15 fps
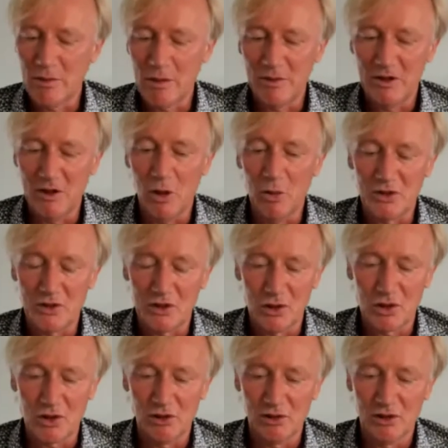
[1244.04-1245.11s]
up with the
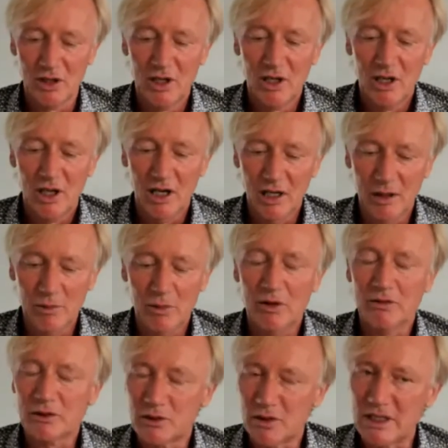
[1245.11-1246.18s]
opposition
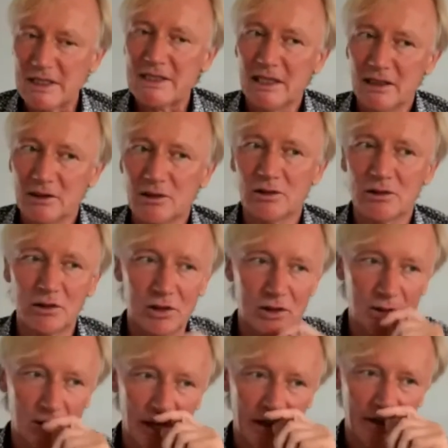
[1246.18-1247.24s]
of trust and
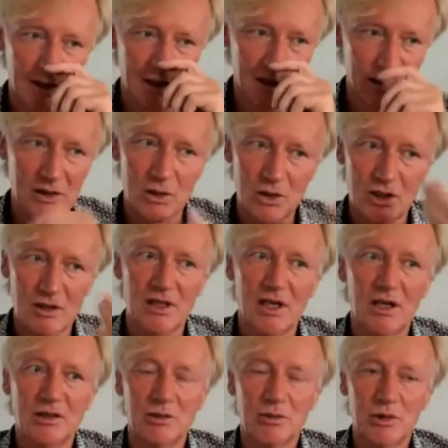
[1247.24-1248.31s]
control. I think this is just
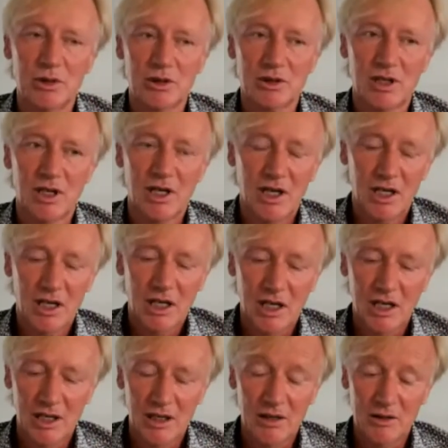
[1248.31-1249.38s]
how the word
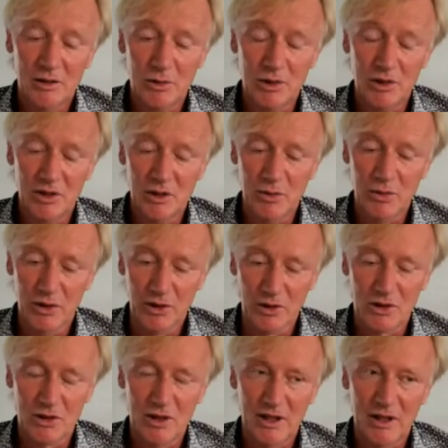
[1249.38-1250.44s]

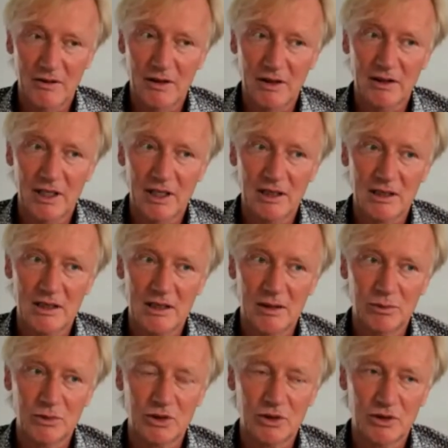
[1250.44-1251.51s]
emerged, and I think there are
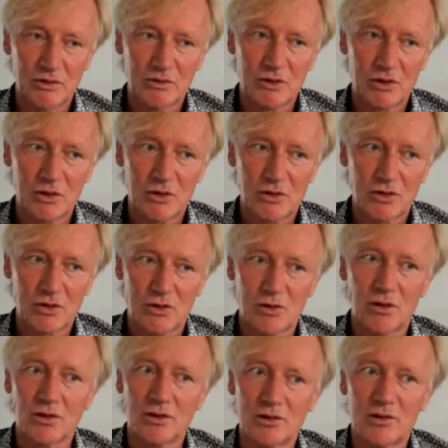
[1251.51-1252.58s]
some sort of
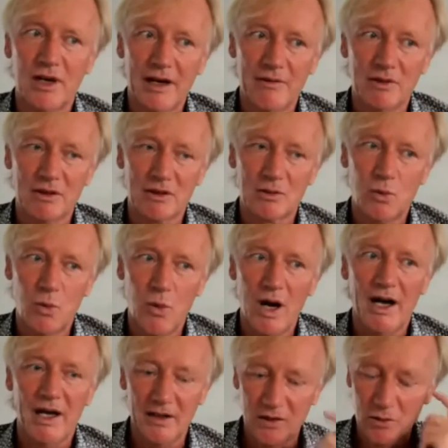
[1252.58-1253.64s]
strong drivers
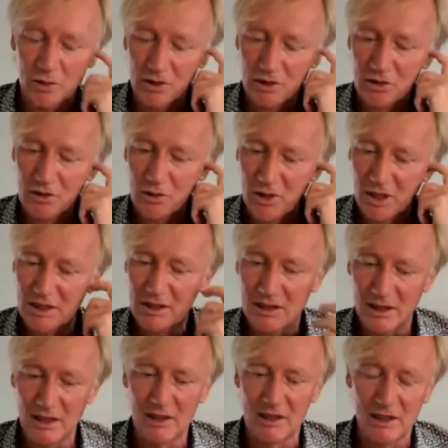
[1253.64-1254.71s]
why the word
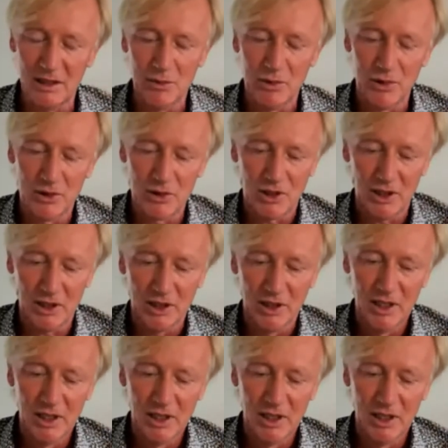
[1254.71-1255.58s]
trust is emerging.